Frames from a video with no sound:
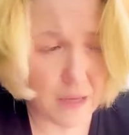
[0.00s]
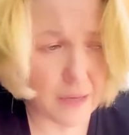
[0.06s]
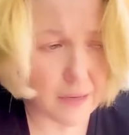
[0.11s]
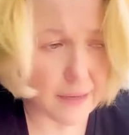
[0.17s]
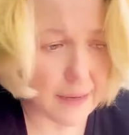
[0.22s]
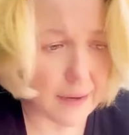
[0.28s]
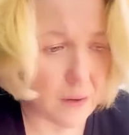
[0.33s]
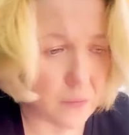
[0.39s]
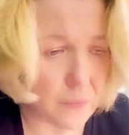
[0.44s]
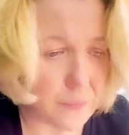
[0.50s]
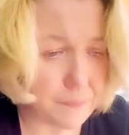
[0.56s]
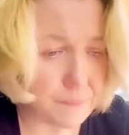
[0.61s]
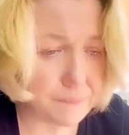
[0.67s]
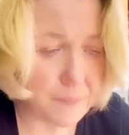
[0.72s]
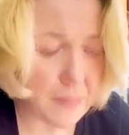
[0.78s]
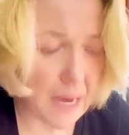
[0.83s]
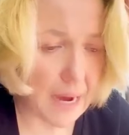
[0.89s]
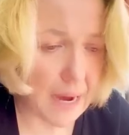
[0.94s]
Now,
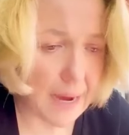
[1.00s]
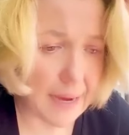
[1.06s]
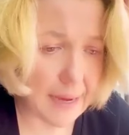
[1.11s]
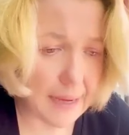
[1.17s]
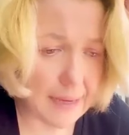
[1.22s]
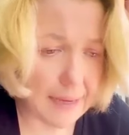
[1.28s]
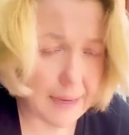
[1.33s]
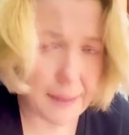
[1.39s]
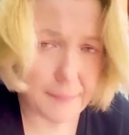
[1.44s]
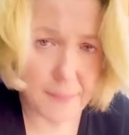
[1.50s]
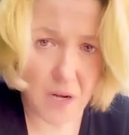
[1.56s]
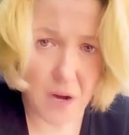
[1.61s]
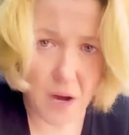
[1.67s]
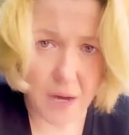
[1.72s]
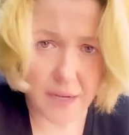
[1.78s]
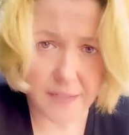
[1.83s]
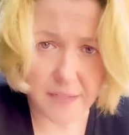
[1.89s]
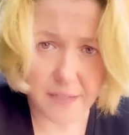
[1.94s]
I am
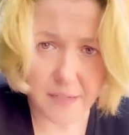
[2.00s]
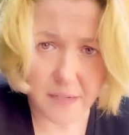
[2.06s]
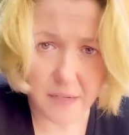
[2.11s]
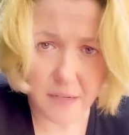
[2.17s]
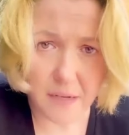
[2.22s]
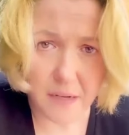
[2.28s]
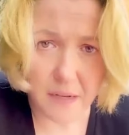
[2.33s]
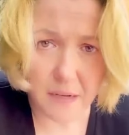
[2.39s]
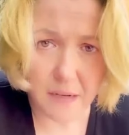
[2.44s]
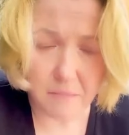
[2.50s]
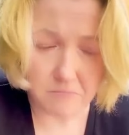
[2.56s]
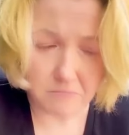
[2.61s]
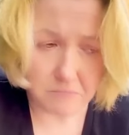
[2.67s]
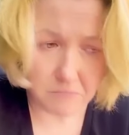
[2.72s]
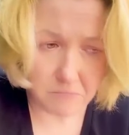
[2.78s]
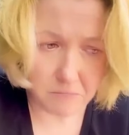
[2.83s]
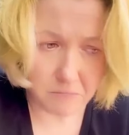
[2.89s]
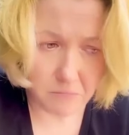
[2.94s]
not
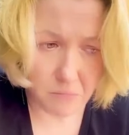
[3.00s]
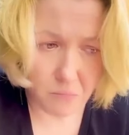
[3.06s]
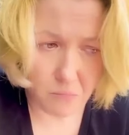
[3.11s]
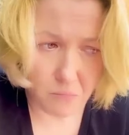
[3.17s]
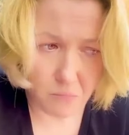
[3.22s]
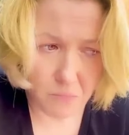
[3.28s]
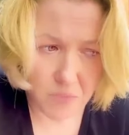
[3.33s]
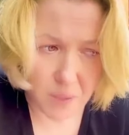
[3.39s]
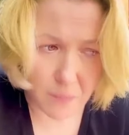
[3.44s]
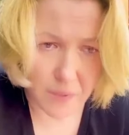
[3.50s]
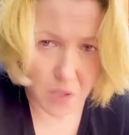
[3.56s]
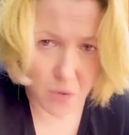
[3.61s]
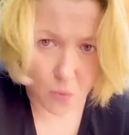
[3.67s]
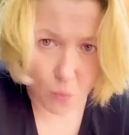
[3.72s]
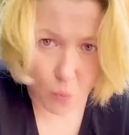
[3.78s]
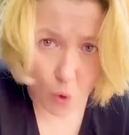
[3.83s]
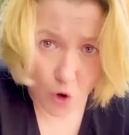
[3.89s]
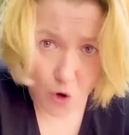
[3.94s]
somebody who
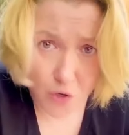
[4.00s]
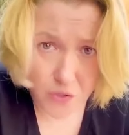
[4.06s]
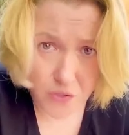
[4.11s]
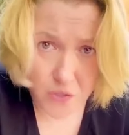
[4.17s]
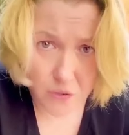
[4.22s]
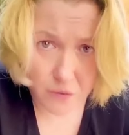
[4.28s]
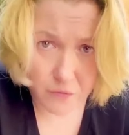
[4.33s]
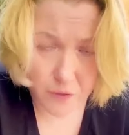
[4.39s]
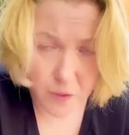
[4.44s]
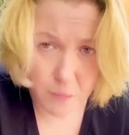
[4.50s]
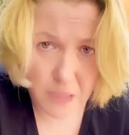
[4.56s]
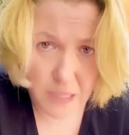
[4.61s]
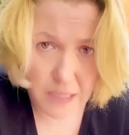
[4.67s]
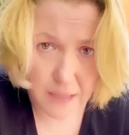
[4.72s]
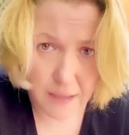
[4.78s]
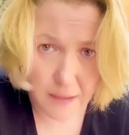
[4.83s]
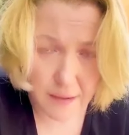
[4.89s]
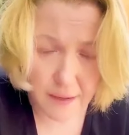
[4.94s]
works for the
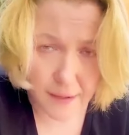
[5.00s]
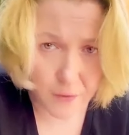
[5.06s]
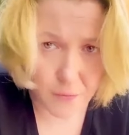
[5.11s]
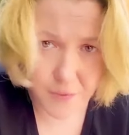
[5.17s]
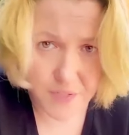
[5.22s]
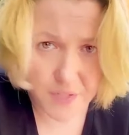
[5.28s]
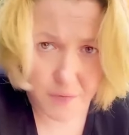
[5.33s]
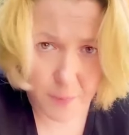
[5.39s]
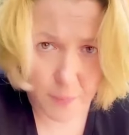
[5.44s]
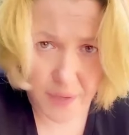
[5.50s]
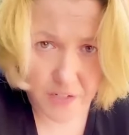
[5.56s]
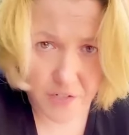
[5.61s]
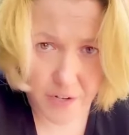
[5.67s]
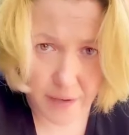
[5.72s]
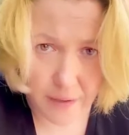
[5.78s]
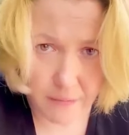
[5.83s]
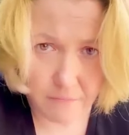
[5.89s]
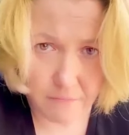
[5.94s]
media. I don't receive a paycheck.